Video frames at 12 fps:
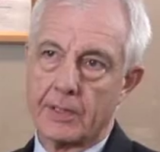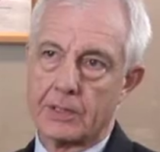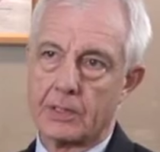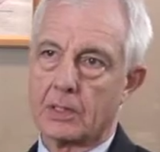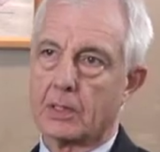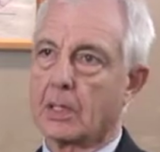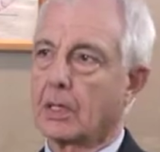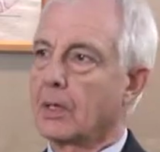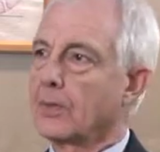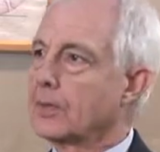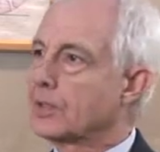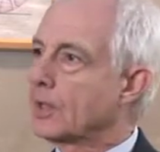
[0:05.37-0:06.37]
this
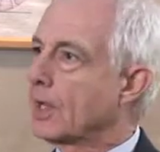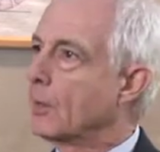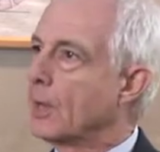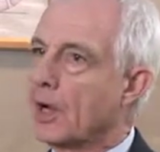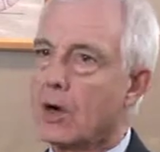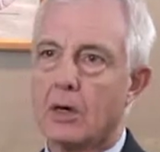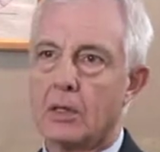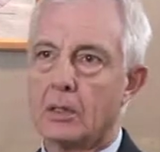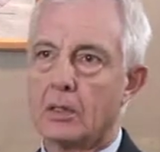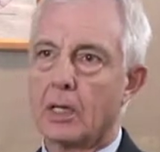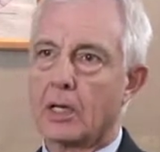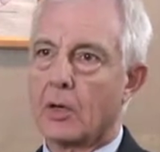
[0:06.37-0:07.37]
thing we
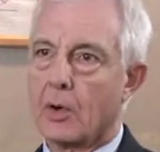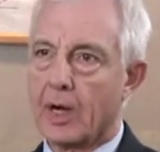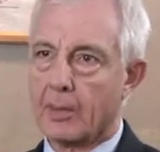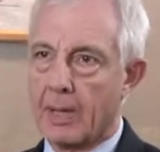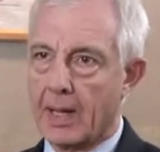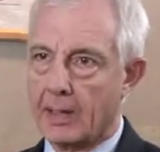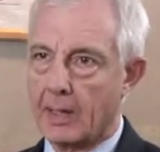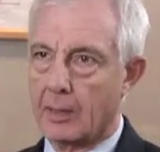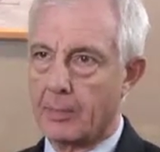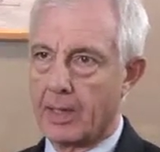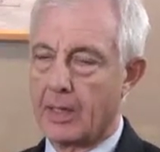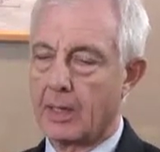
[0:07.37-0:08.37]
call chronic back and
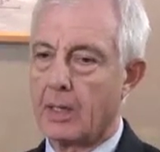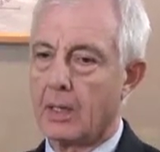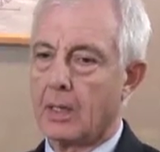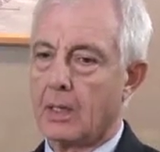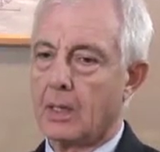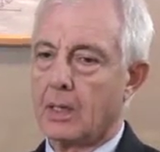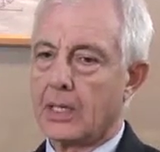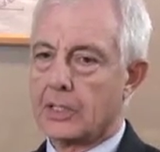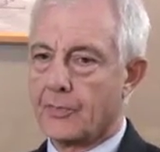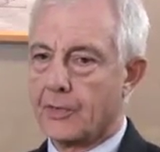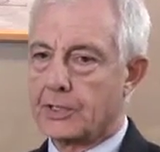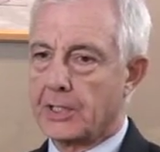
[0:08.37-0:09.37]
neck pain is
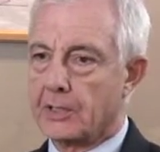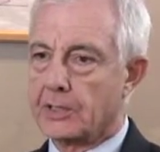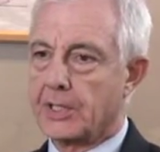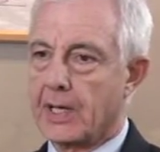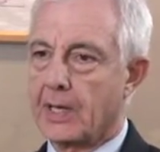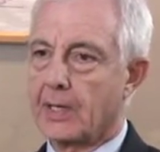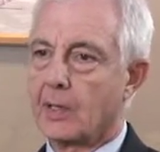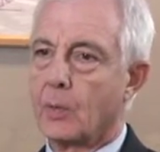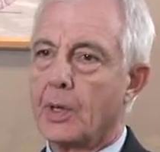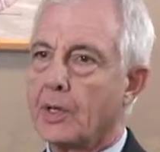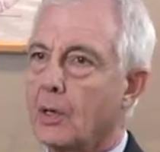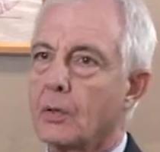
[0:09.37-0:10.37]
first understanding that
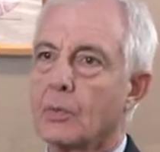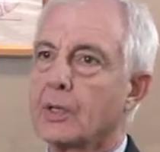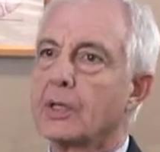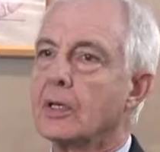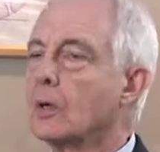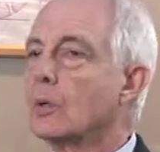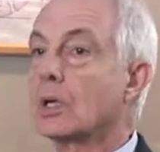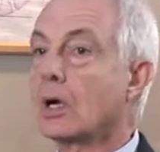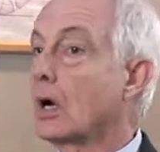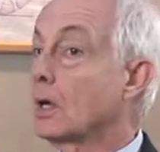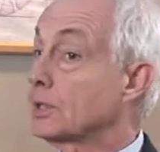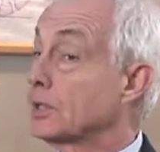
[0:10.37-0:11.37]
we don't really know what
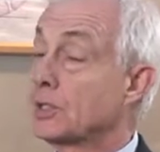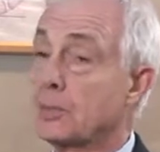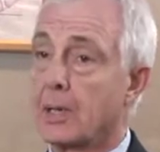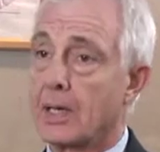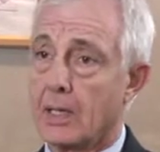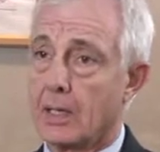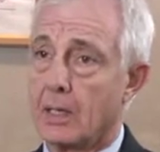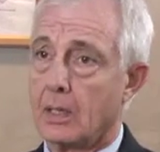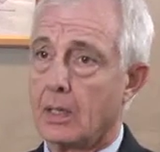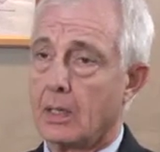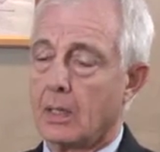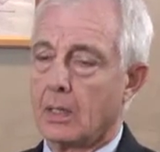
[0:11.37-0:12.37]
causes the pain.
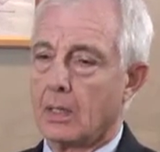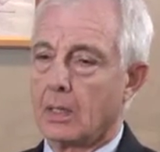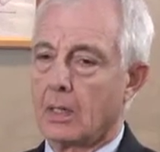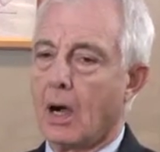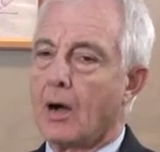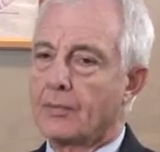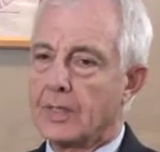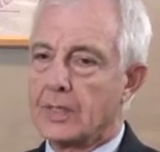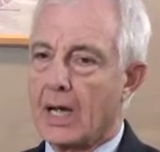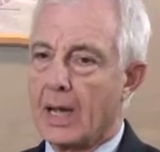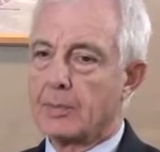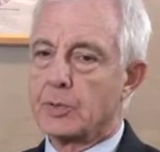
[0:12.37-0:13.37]

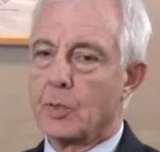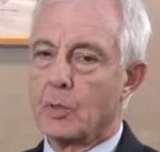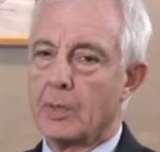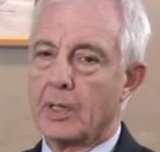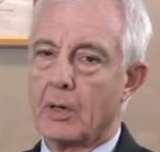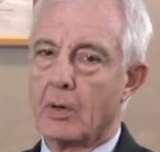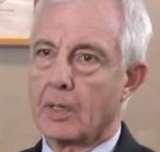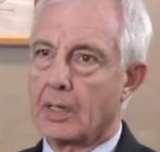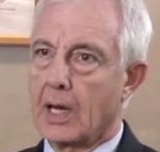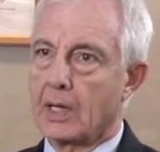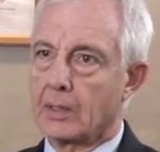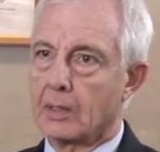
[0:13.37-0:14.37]
Oftentimes when we go to the
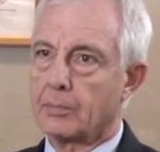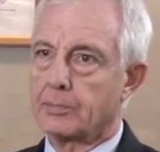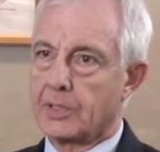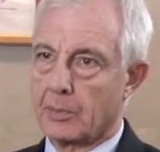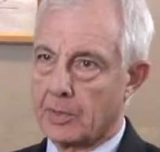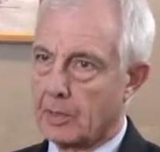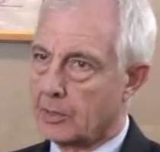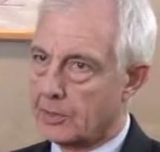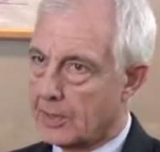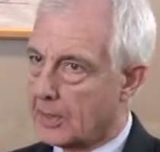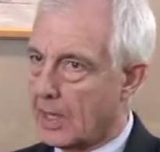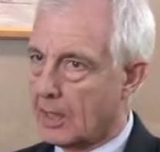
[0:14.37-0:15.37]
doctor, someone goes
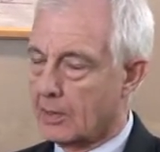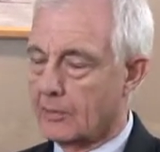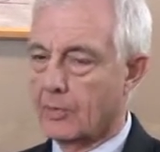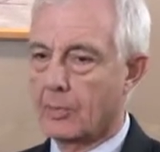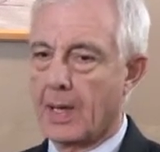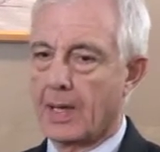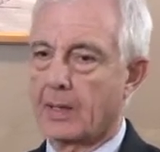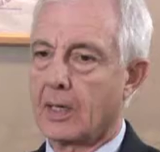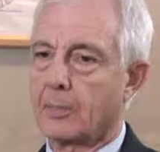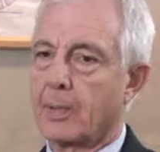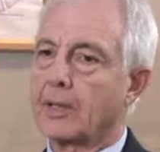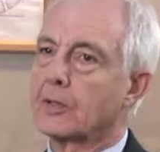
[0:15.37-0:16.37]
to the doctor for back and
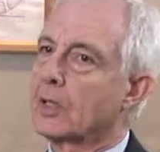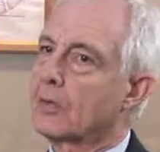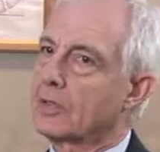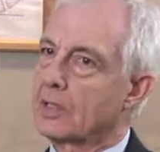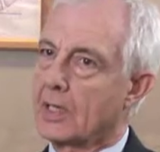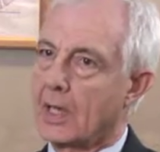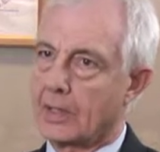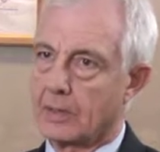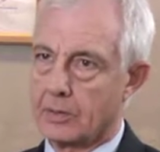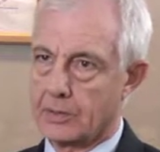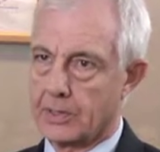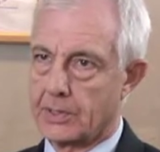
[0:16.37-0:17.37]
neck pain, they're given a
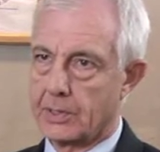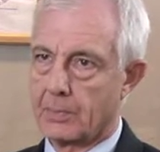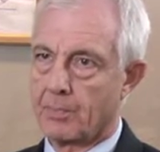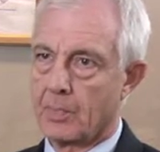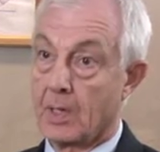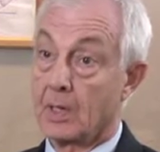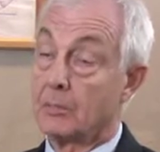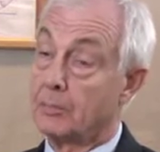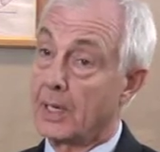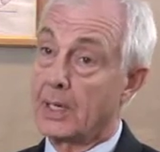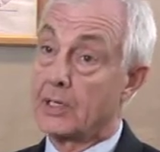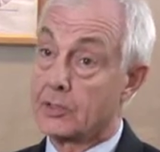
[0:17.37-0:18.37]
diagnosis.
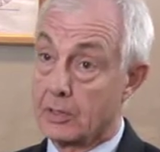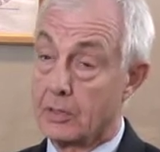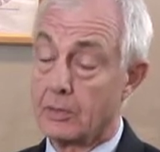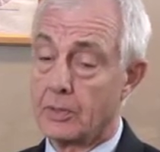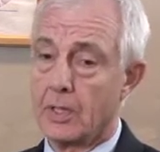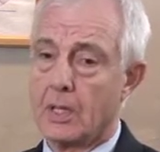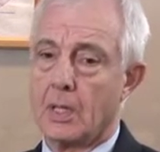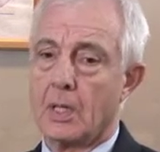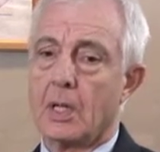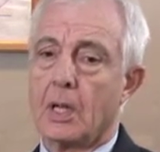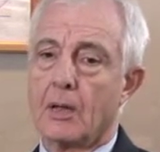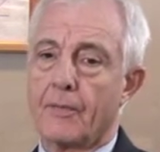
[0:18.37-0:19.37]
But in truth,
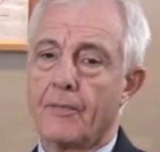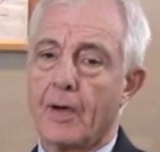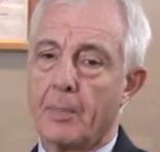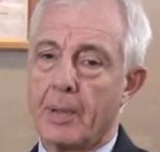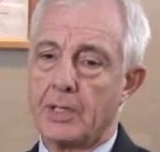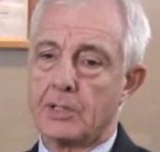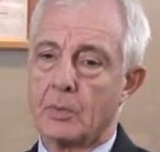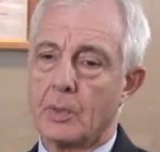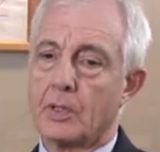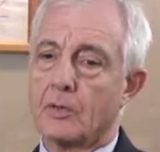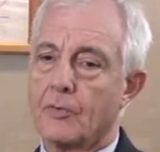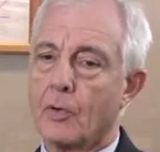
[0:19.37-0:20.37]
if a patient
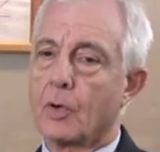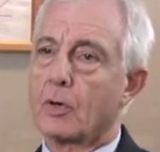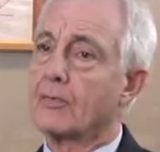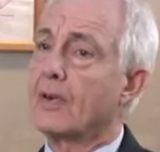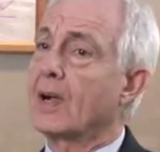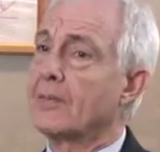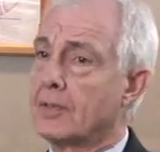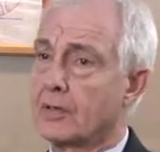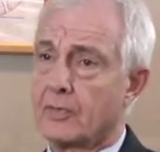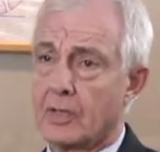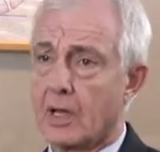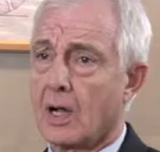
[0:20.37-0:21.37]
went to 4 or 5
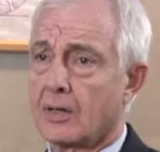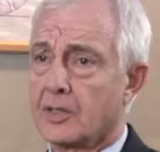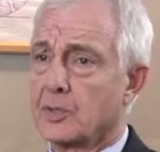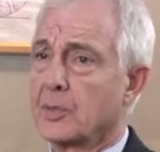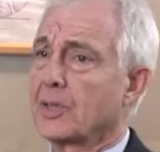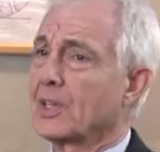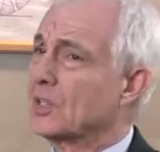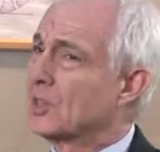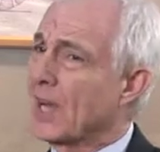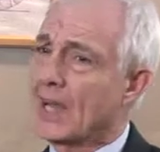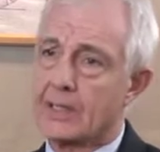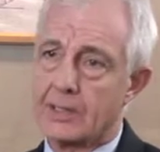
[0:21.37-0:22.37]
different doctors with
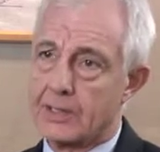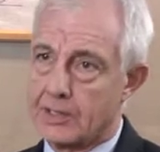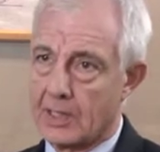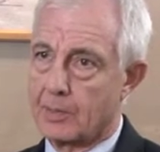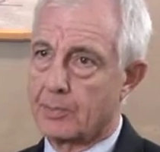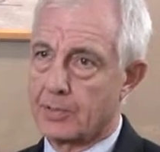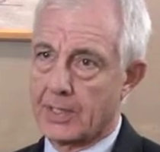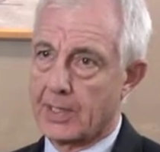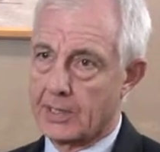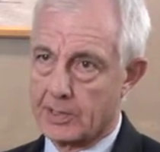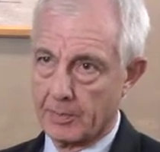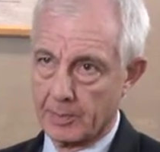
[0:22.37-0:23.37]
exactly the same
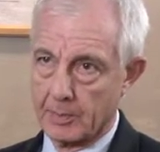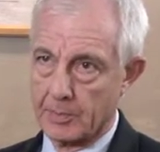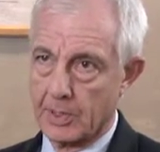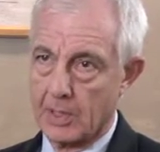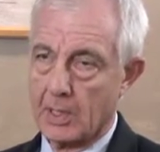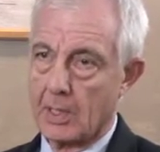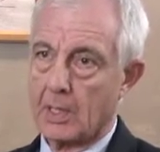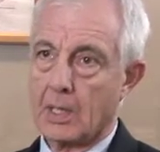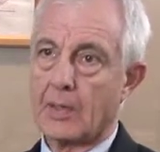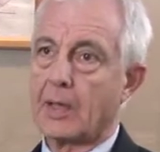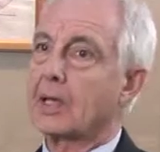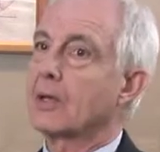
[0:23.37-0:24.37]
presenting symptoms,
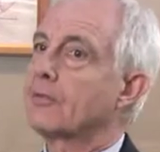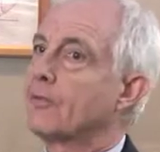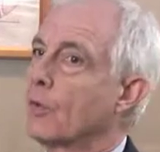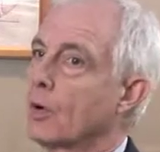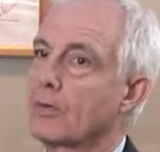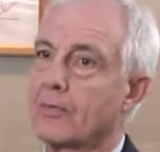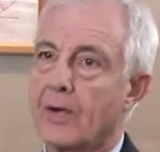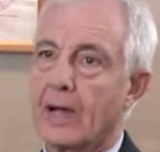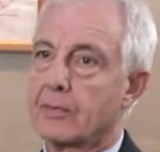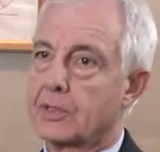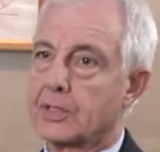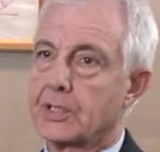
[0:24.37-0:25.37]
they'd get 4 or
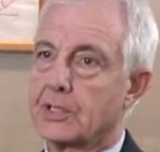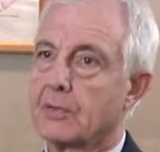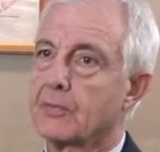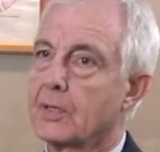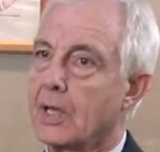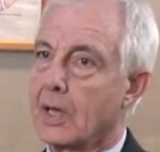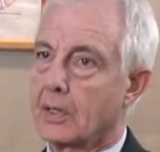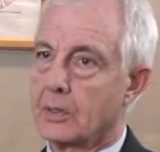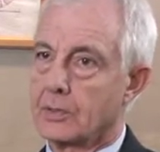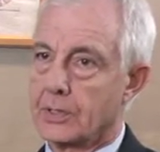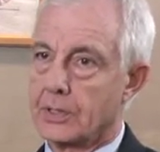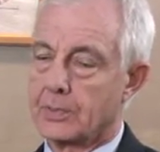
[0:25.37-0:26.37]
5 or 6 different
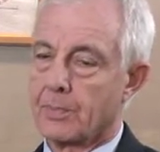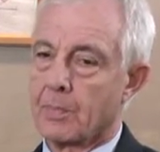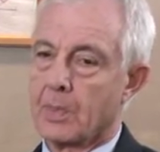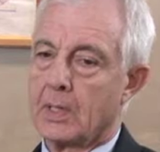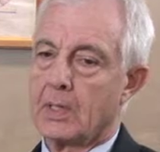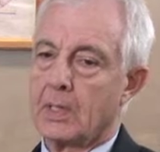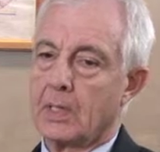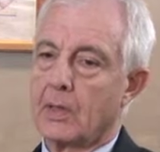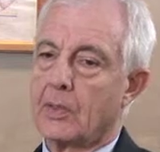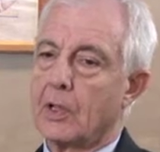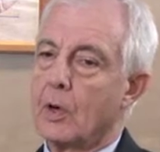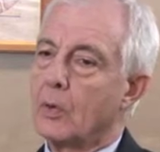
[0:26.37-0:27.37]
diagnoses.
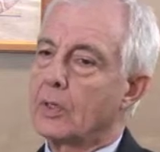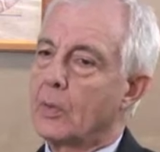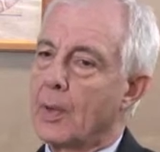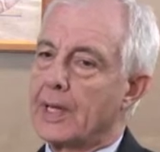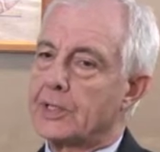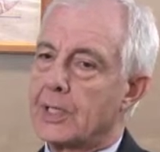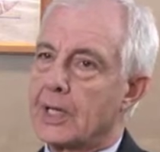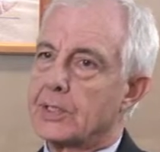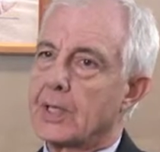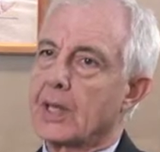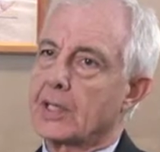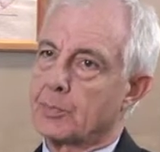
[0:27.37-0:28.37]
The only way to change
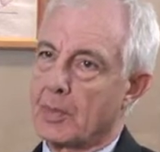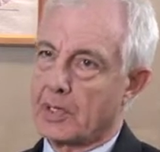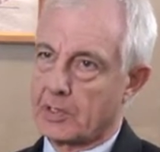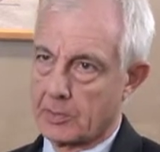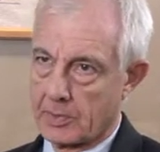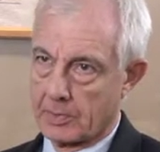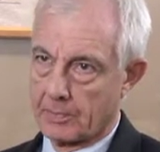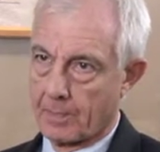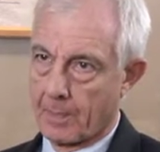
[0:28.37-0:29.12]
that is measurement.